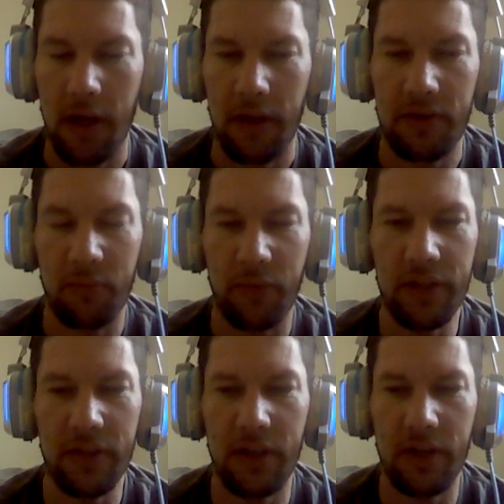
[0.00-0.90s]
There's some
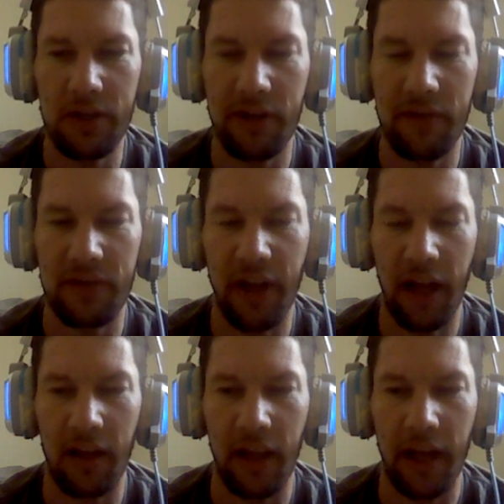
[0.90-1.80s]
recent initiatives in
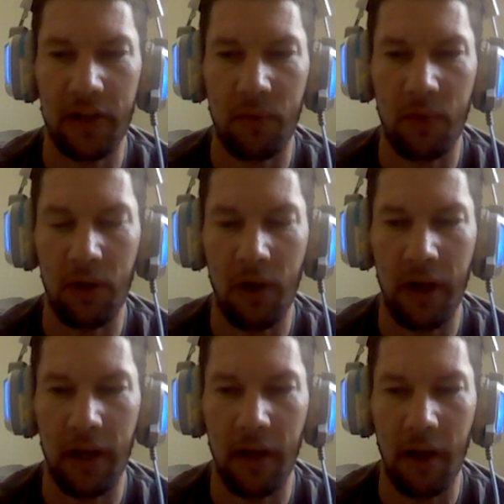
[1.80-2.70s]
LA to work
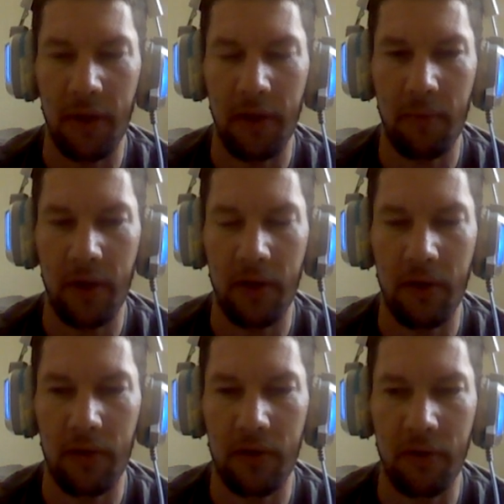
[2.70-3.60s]
on it. I mean, they've
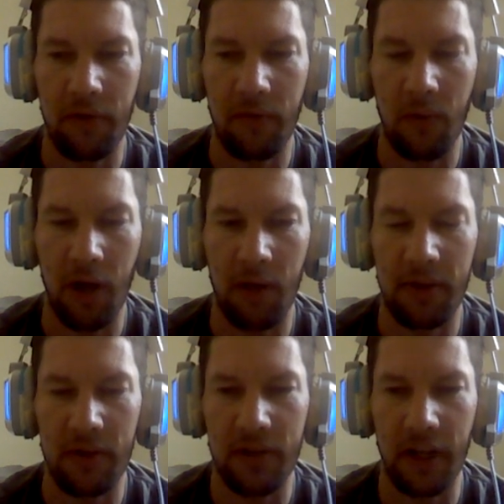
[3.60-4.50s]
been doing it for a while,
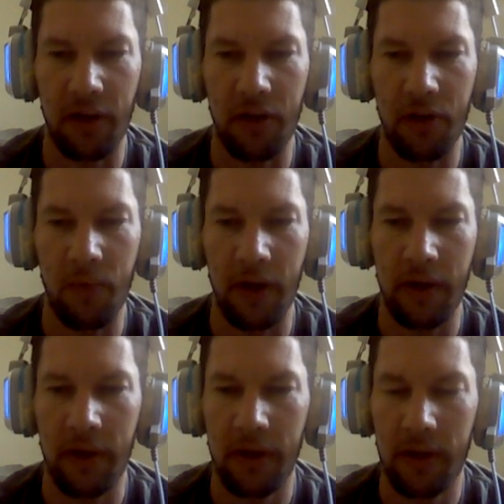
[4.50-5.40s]
but there's like a new
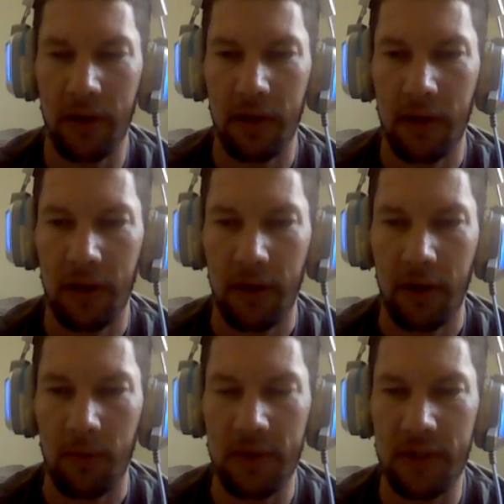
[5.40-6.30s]
one.
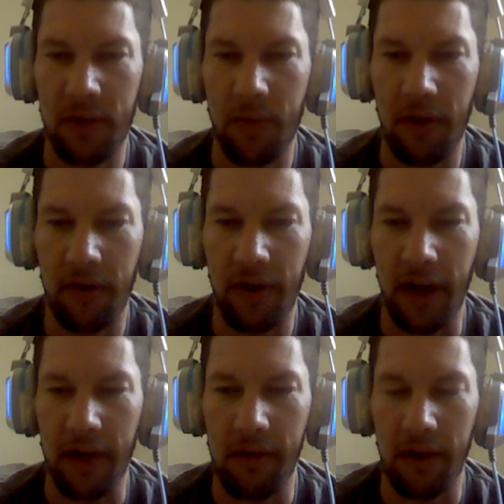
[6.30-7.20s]
We'll see whether or
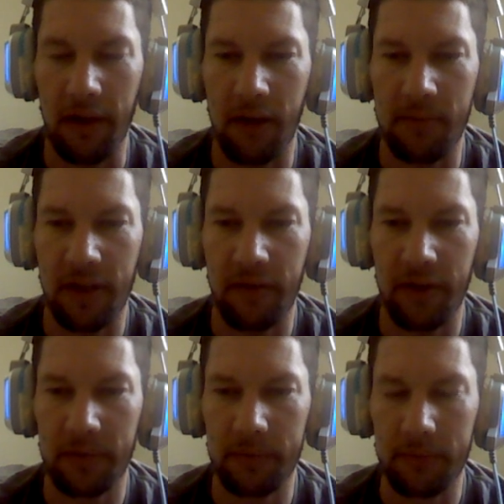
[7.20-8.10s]
not anything comes of it.